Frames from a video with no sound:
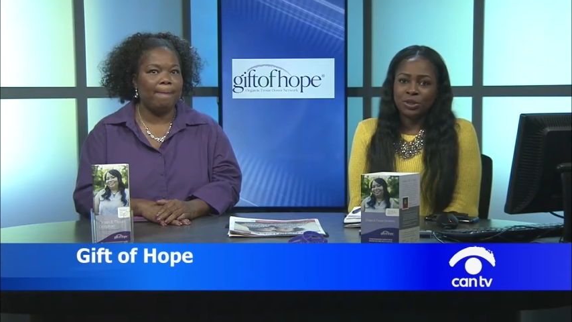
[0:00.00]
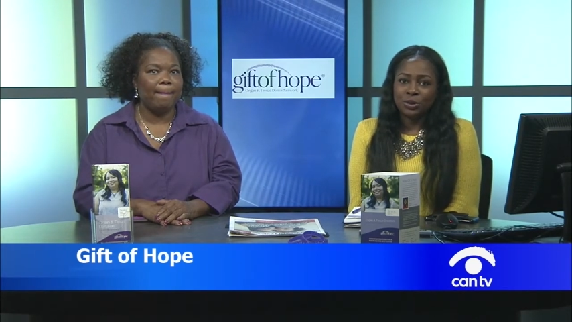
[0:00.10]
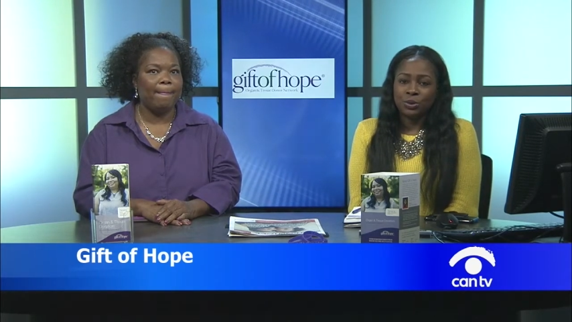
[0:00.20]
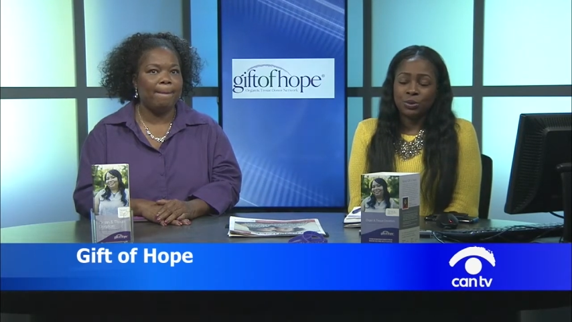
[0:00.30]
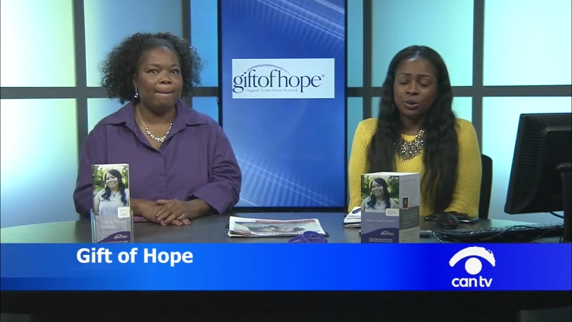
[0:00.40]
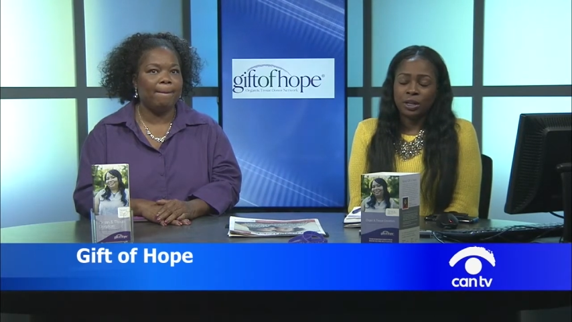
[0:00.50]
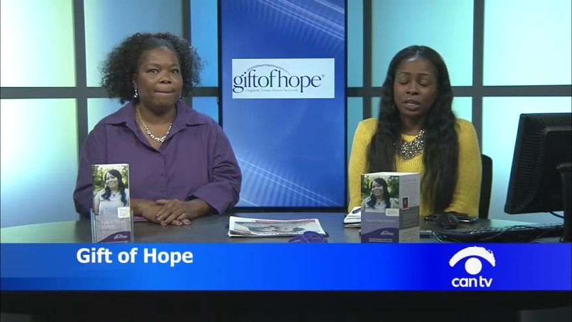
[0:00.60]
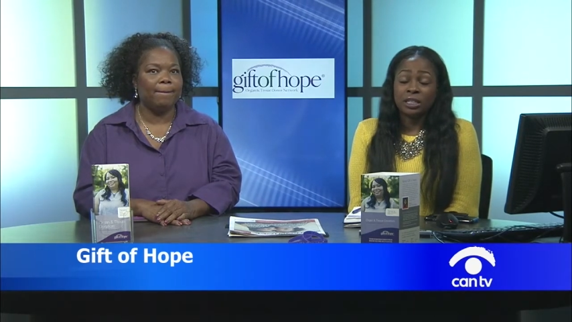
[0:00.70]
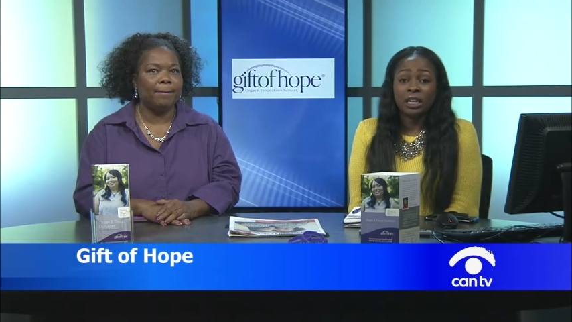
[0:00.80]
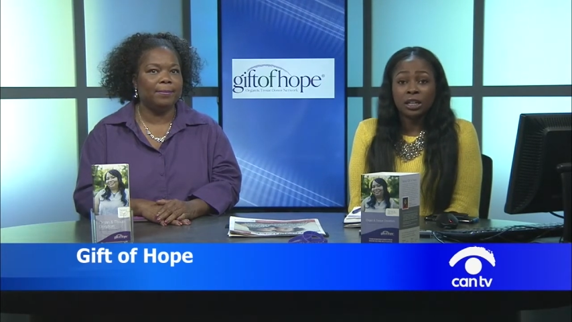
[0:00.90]
Speaker 1: to
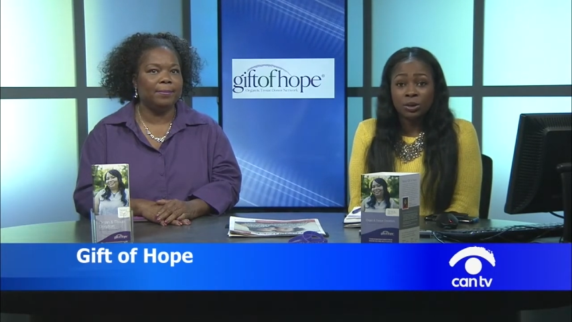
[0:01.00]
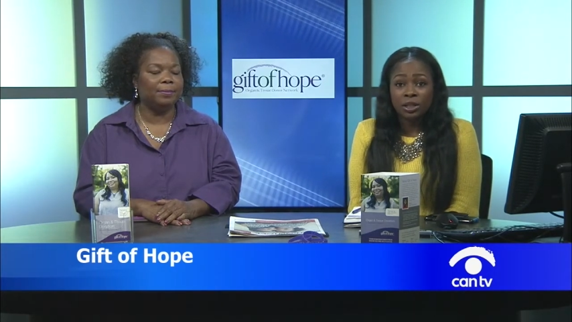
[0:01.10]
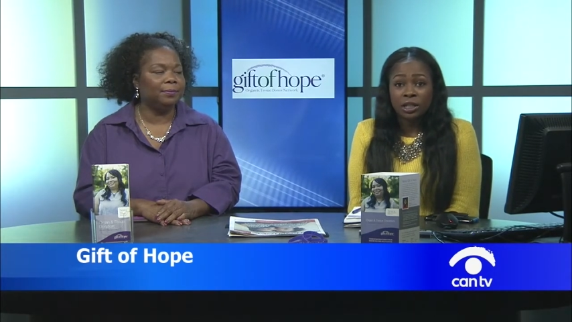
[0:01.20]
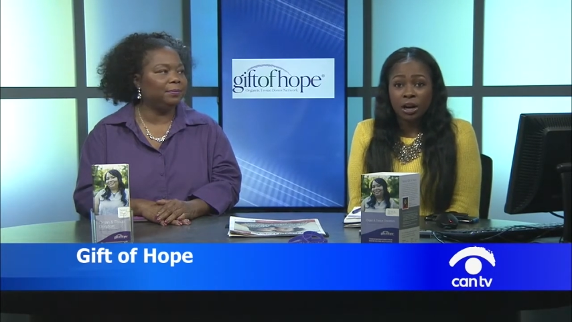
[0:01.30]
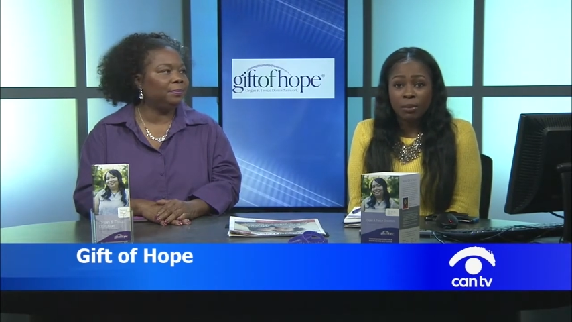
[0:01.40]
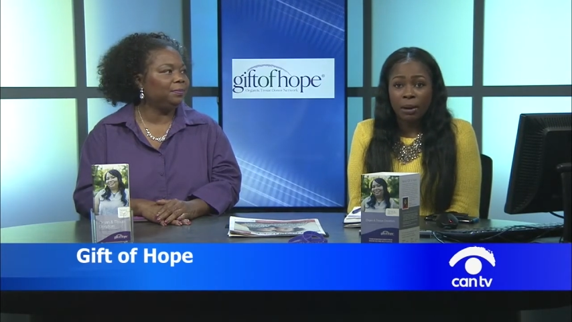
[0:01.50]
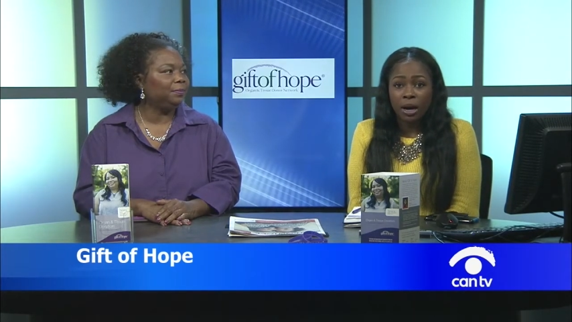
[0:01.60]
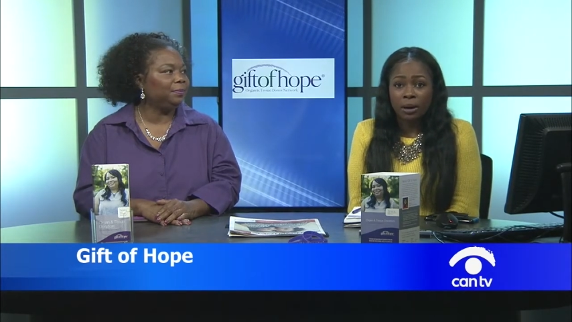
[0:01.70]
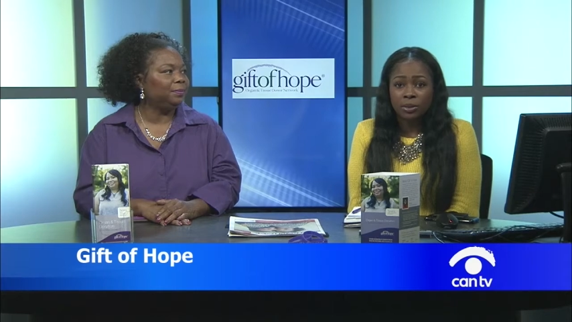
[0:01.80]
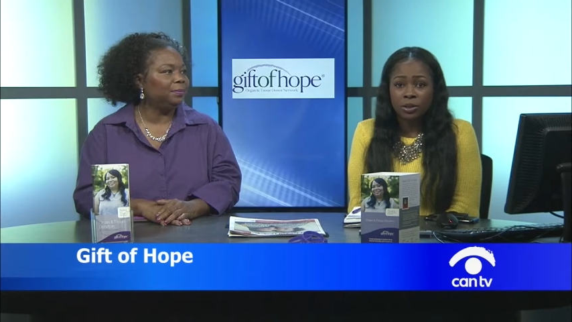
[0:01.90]
continue to tell my
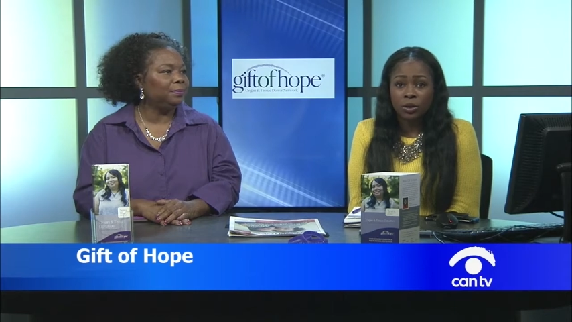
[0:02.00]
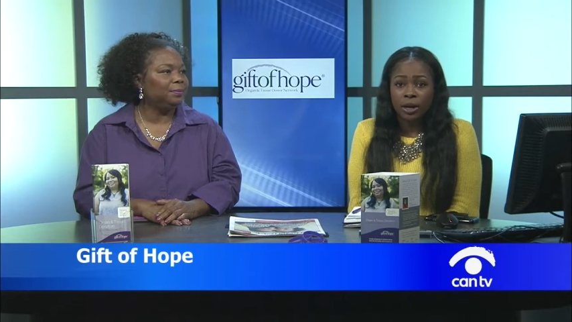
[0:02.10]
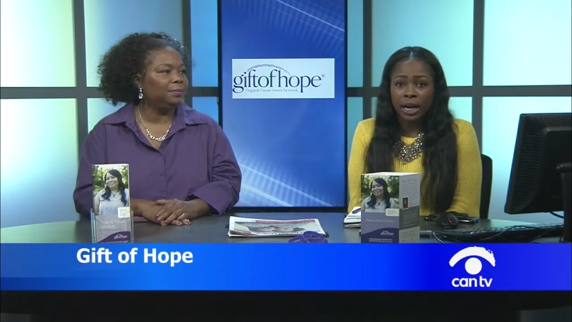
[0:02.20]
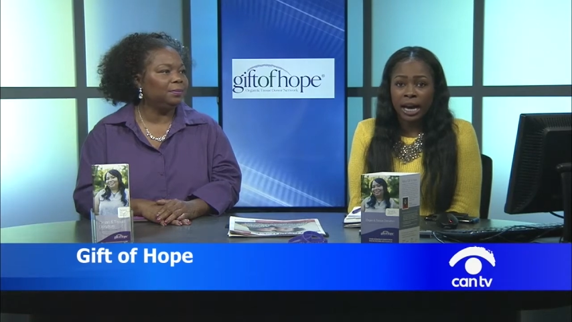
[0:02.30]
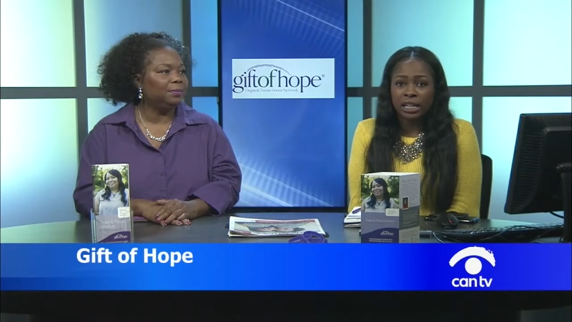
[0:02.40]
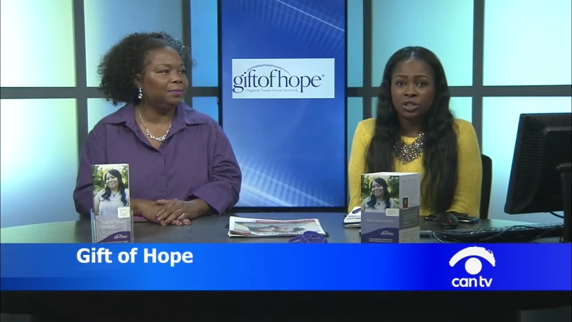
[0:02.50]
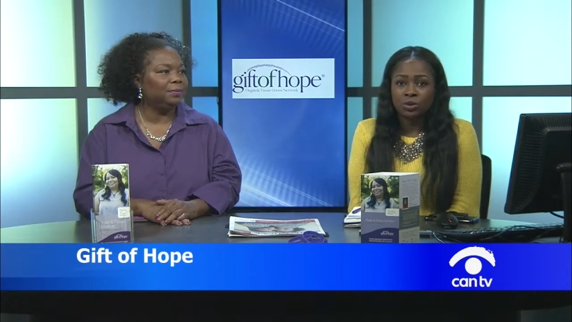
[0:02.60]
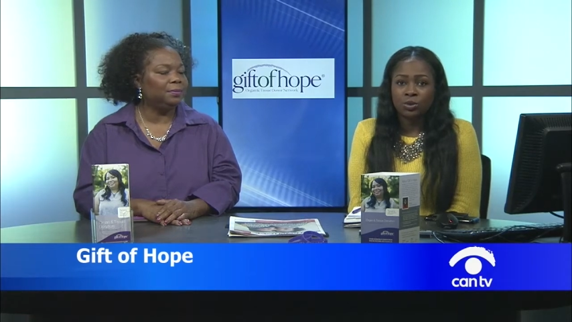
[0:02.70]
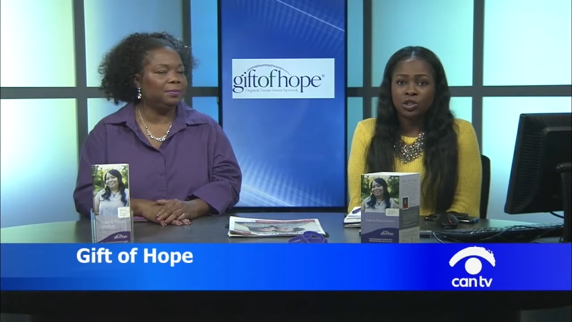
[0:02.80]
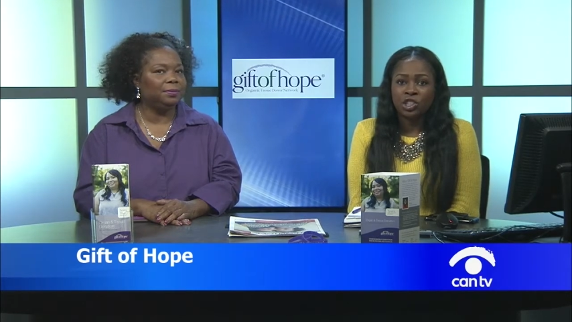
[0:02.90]
mom's story and
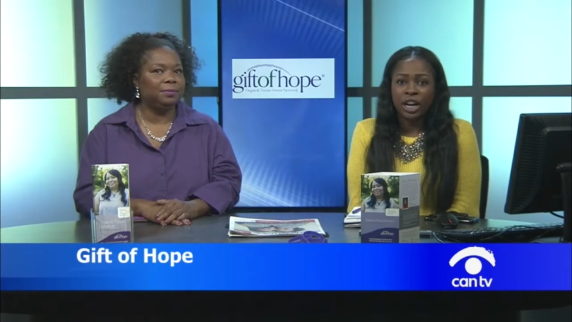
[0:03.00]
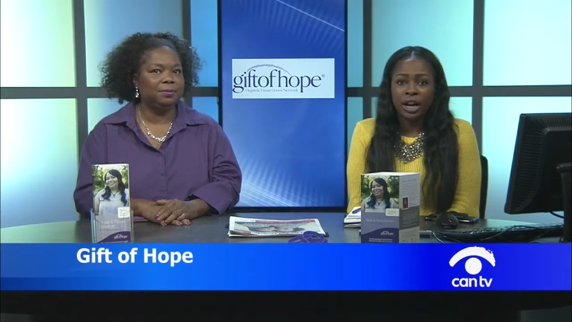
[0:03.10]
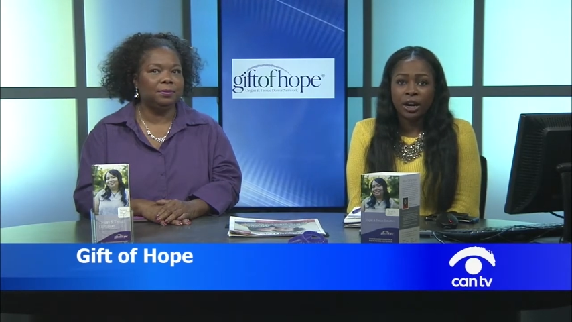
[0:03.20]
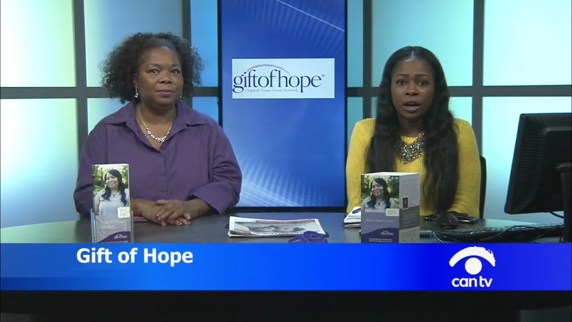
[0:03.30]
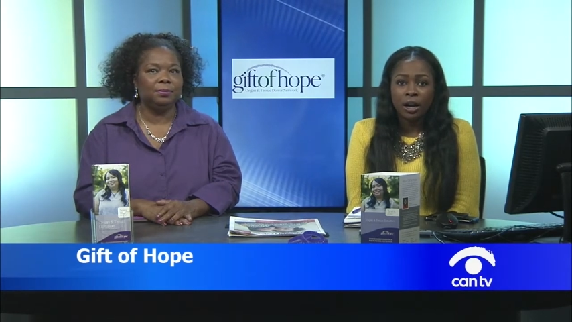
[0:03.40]
to share